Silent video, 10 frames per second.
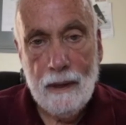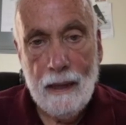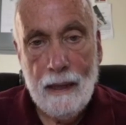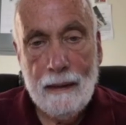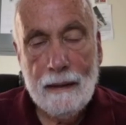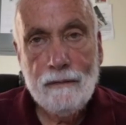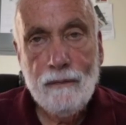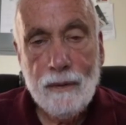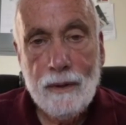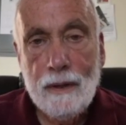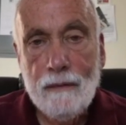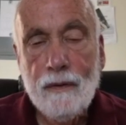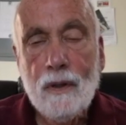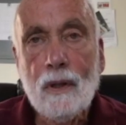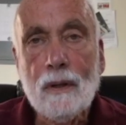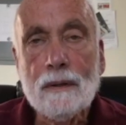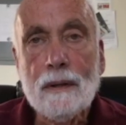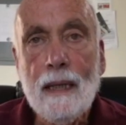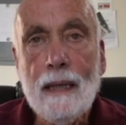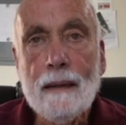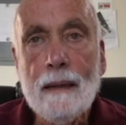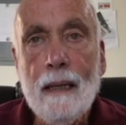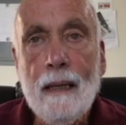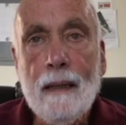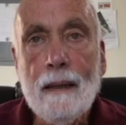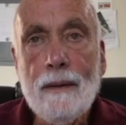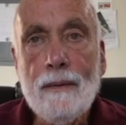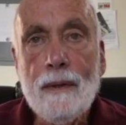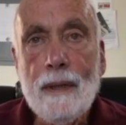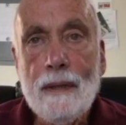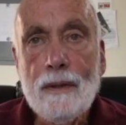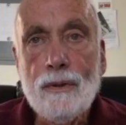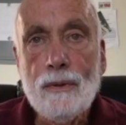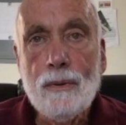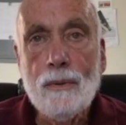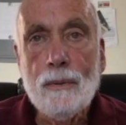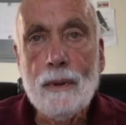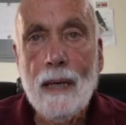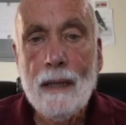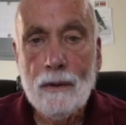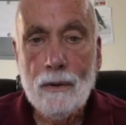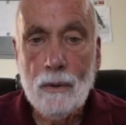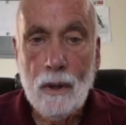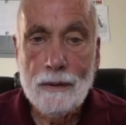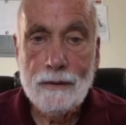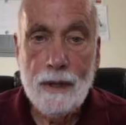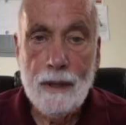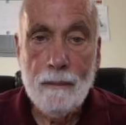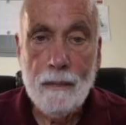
and it's very difficult. And you need to categorize them